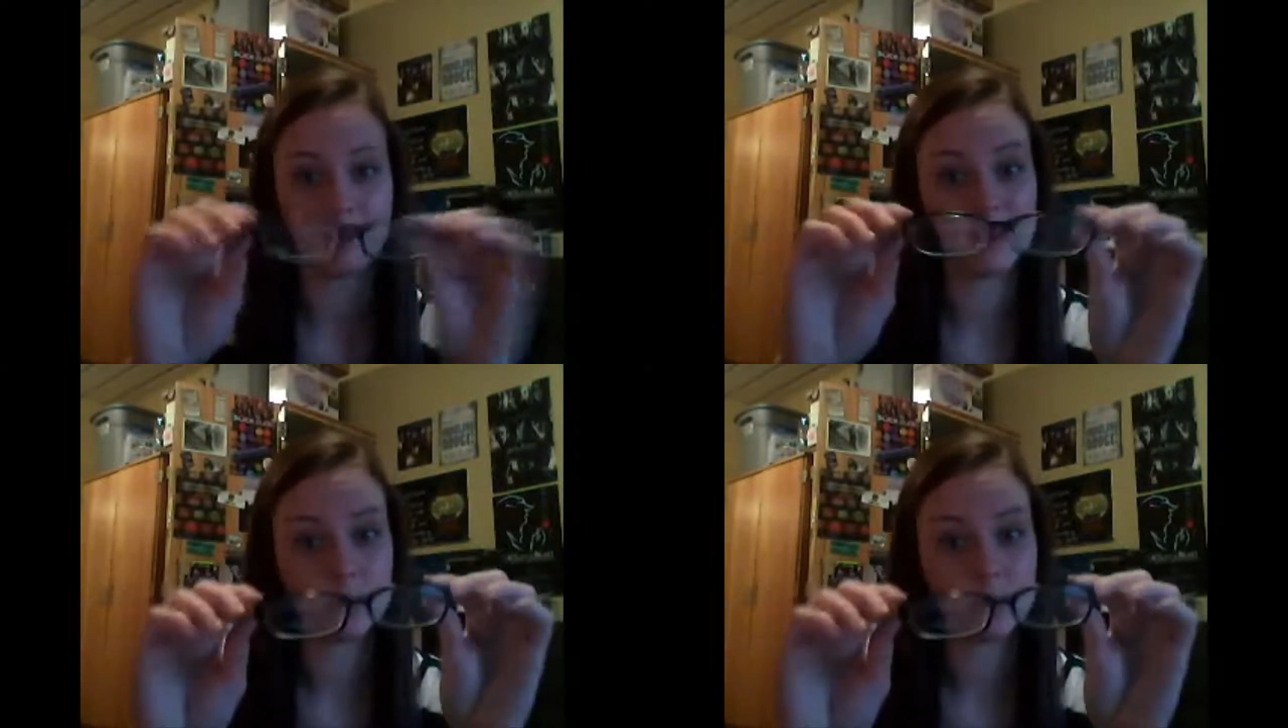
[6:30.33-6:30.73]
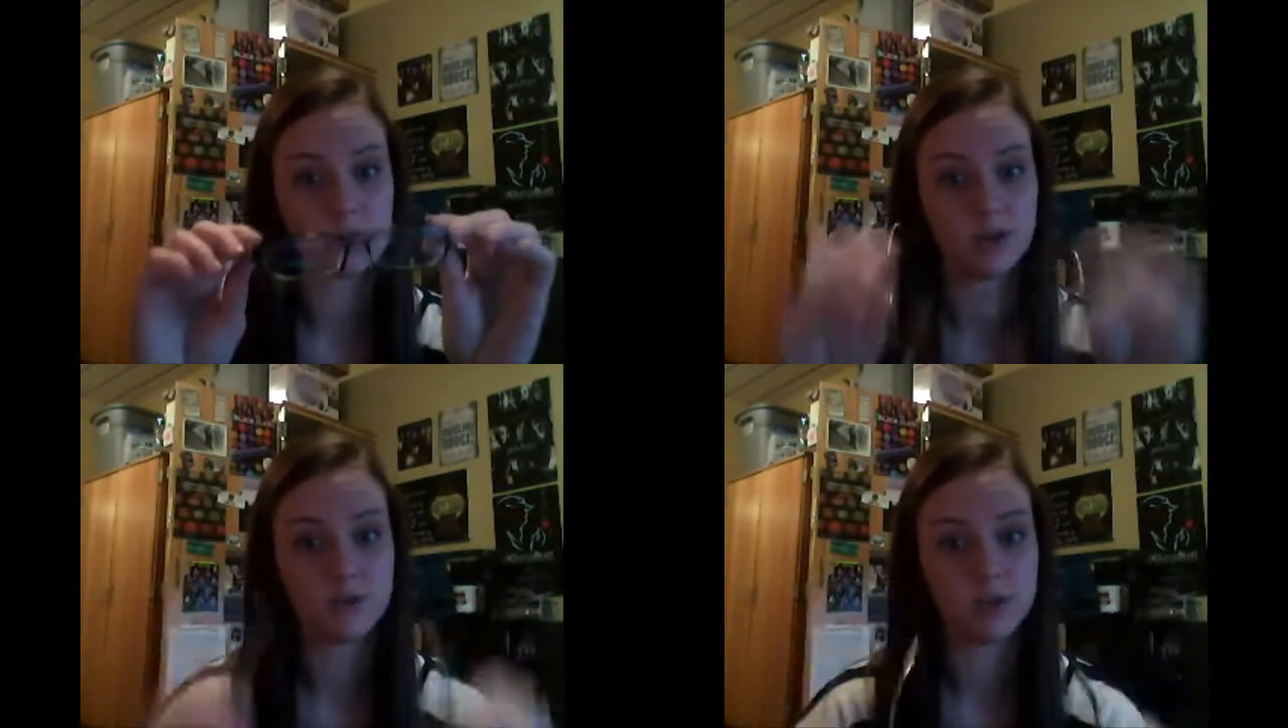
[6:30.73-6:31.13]
they're
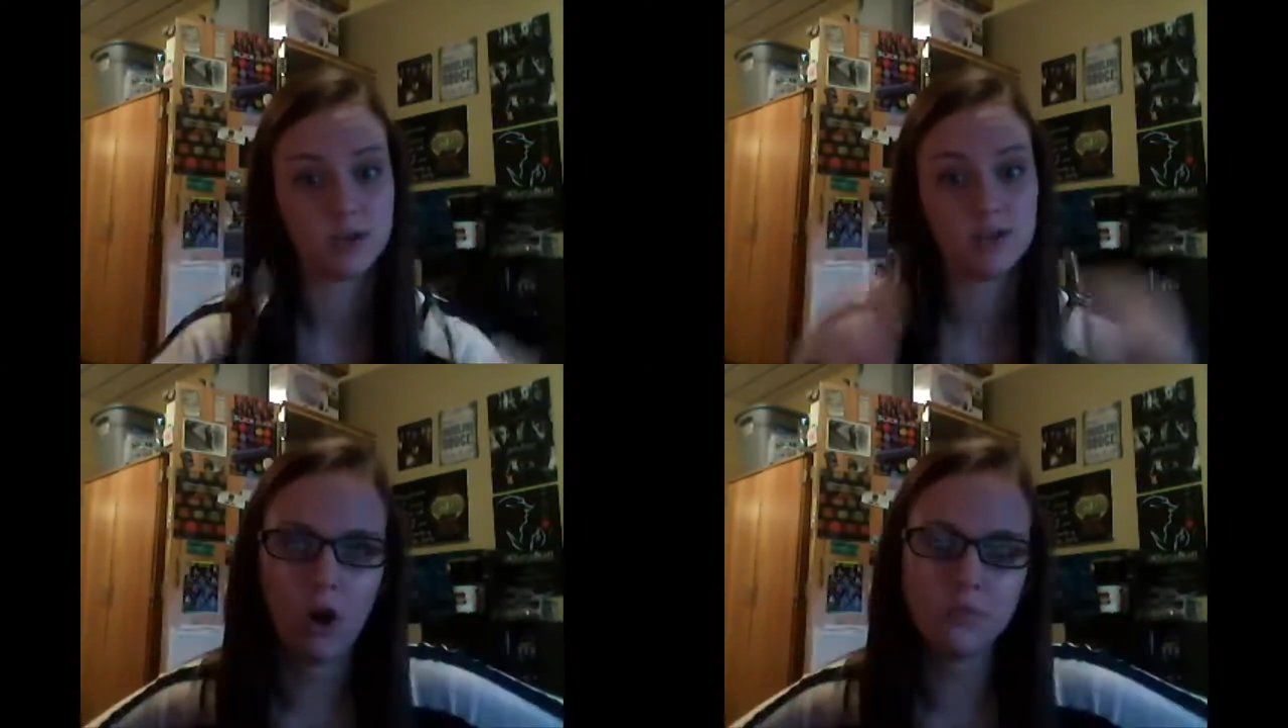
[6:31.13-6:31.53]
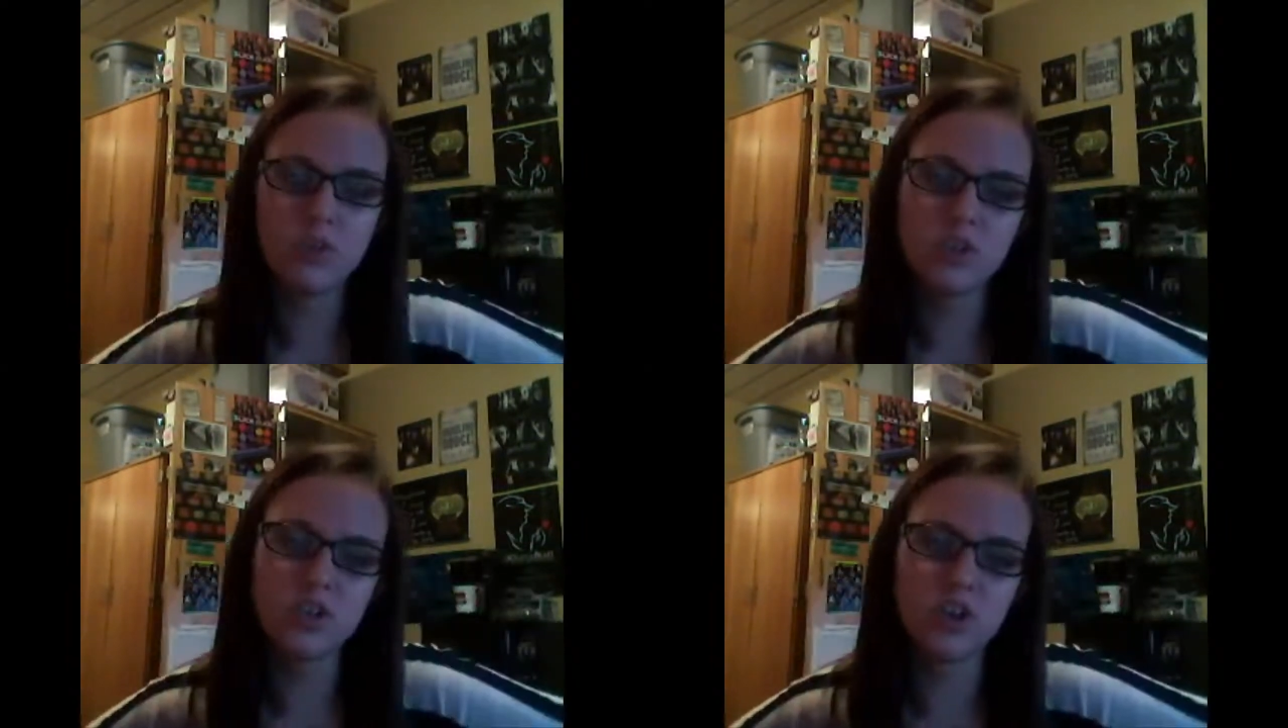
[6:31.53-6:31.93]
prescription. I'm
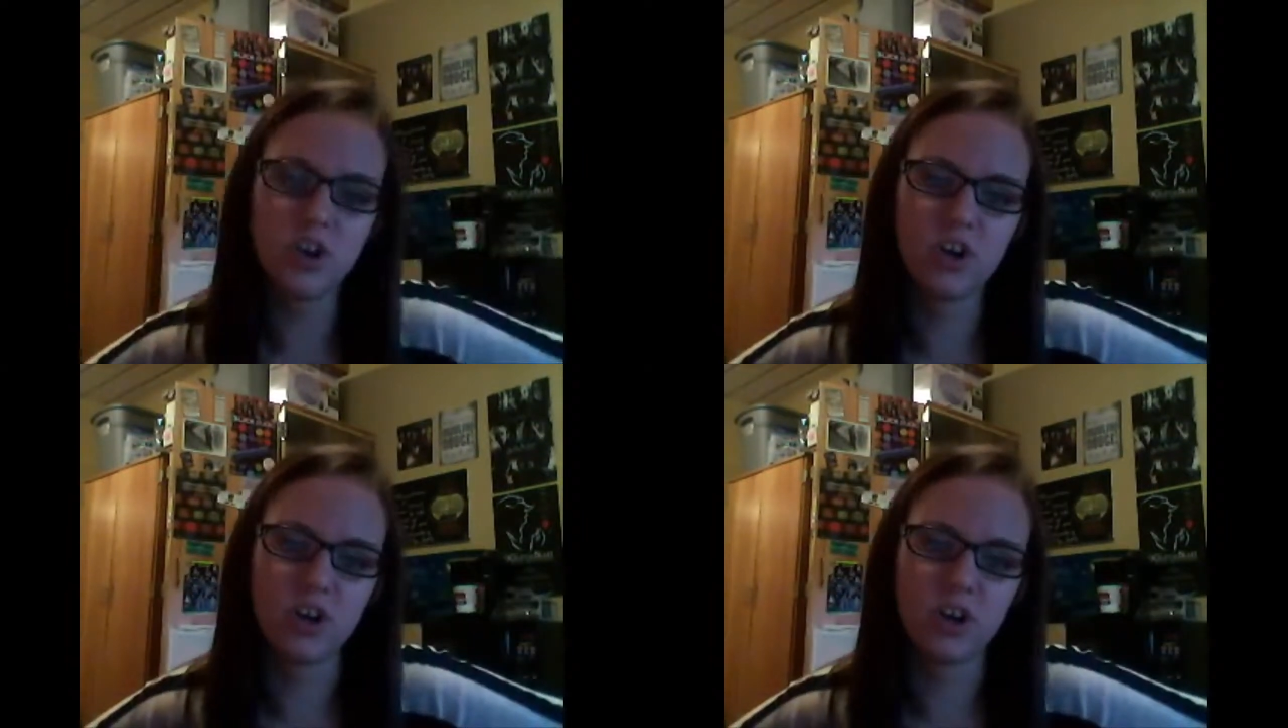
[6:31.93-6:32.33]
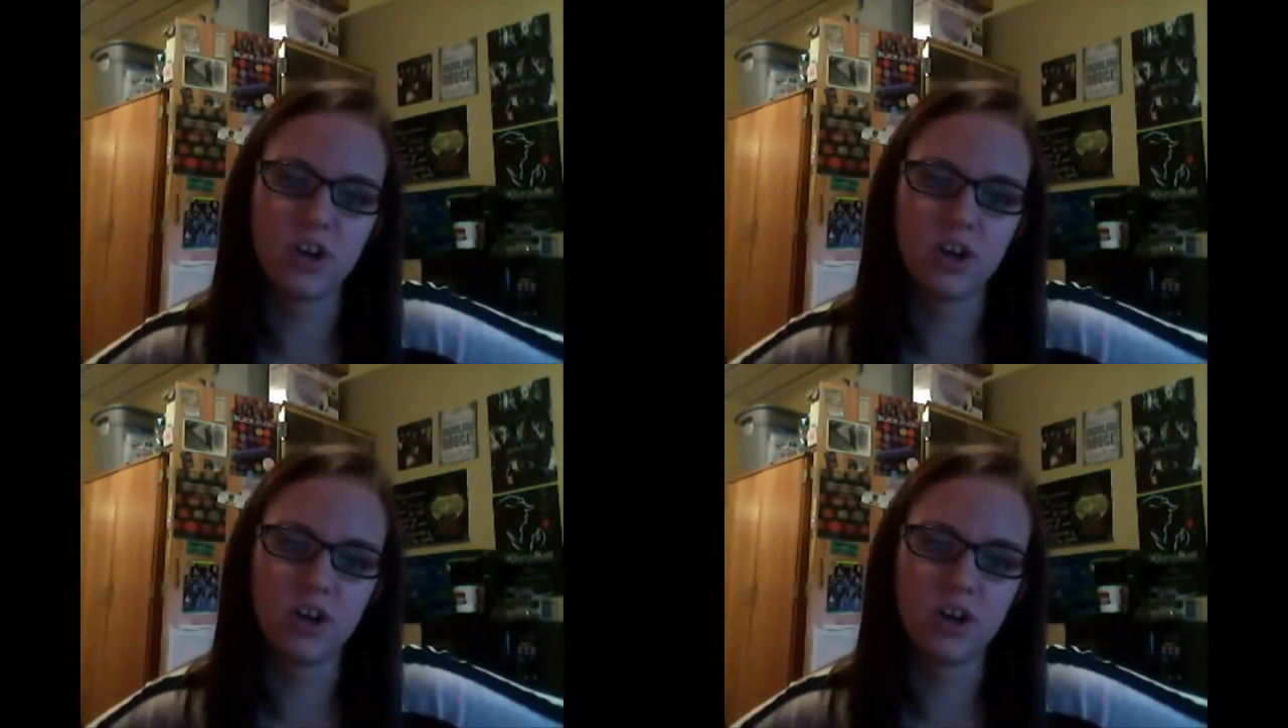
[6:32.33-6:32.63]
such a nerd.